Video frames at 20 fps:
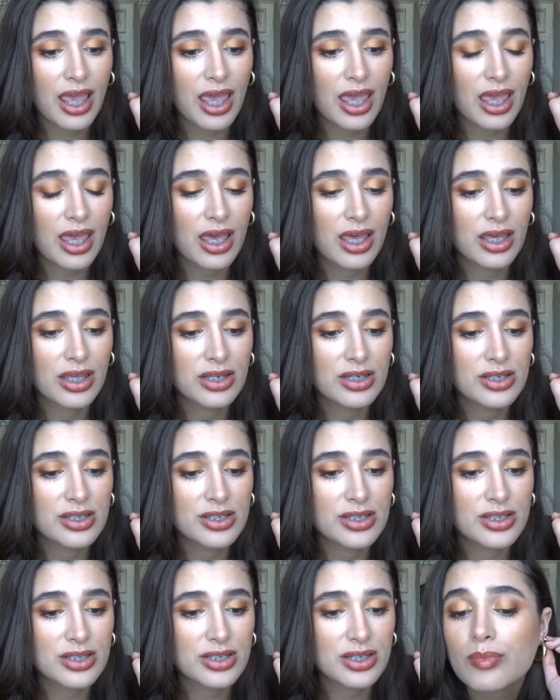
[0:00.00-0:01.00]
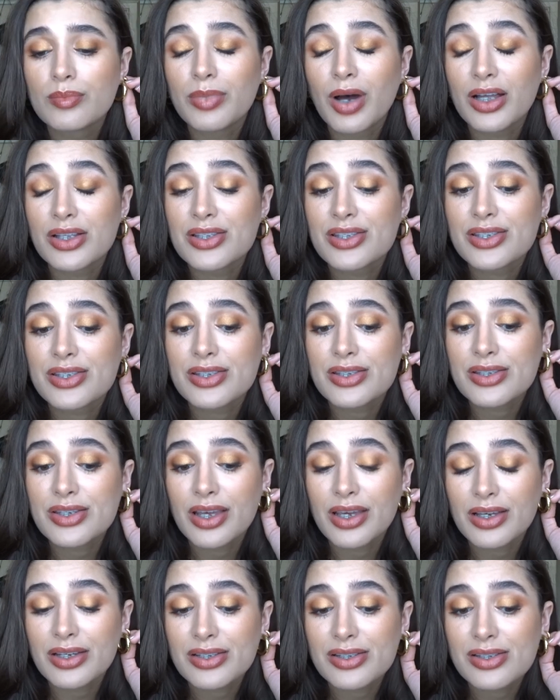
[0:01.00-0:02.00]
and bought
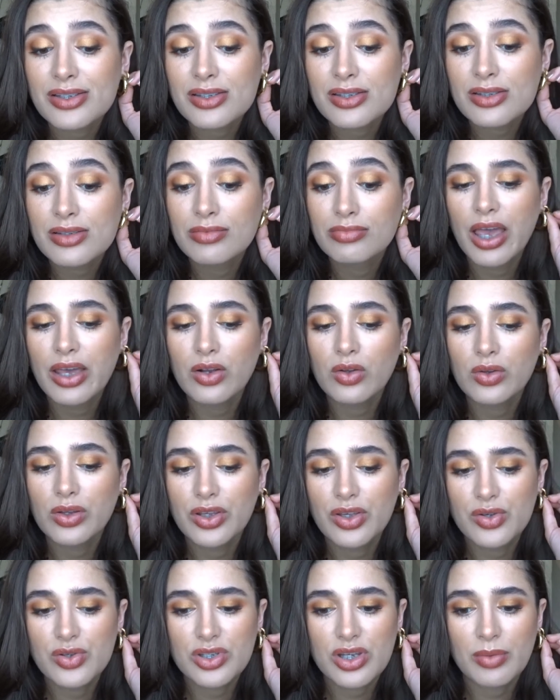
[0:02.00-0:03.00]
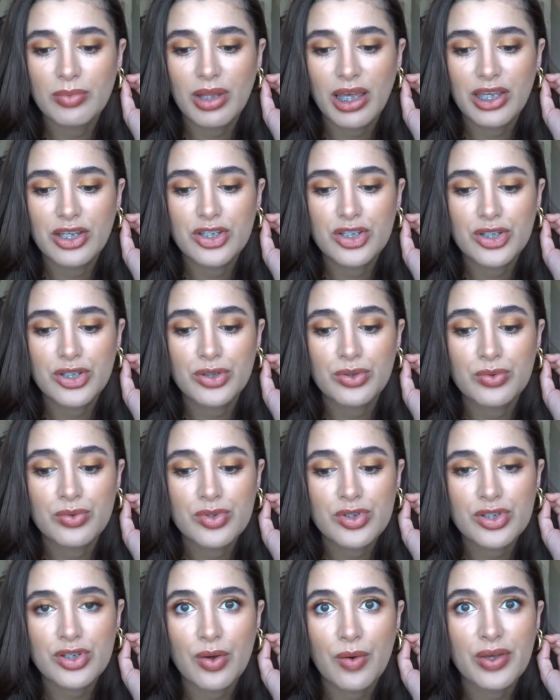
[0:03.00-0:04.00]
six and only used up like two.
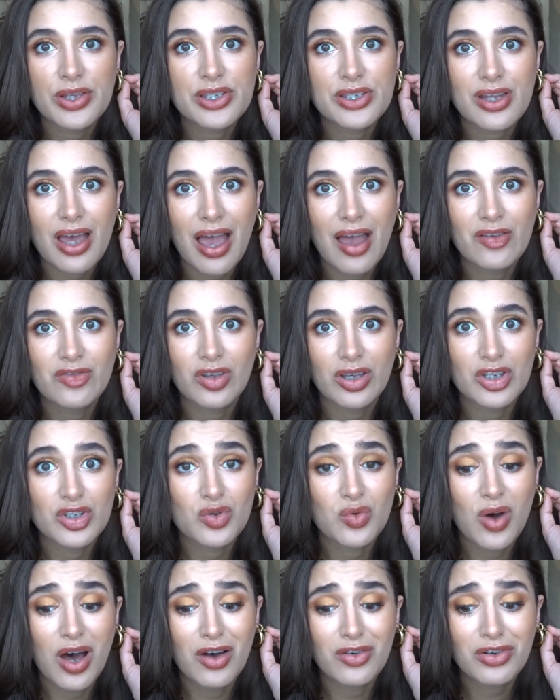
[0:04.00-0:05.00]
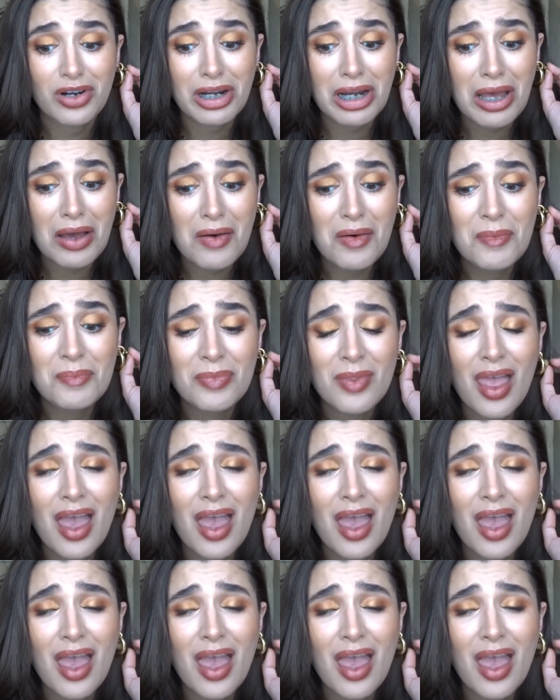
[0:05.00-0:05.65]
So I, I have like 12 right now.